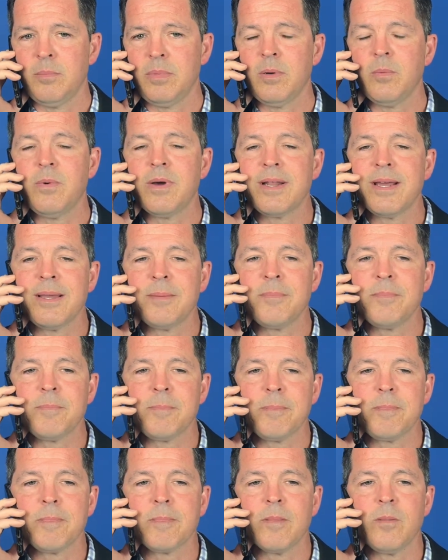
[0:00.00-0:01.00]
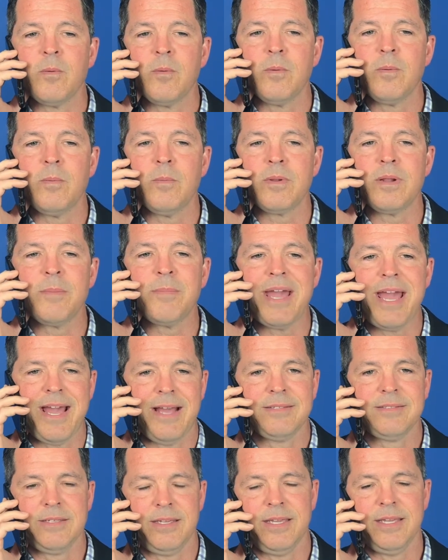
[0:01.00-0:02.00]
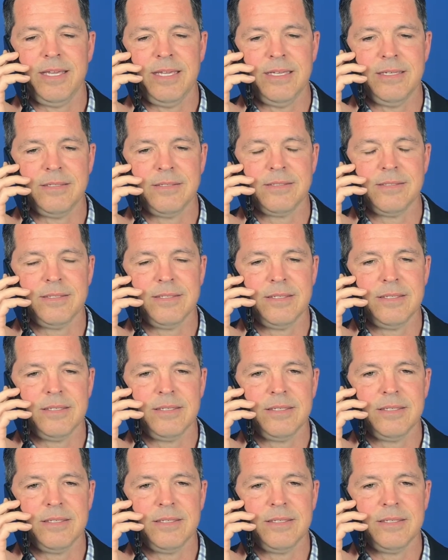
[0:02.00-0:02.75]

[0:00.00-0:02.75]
But what I'm asking is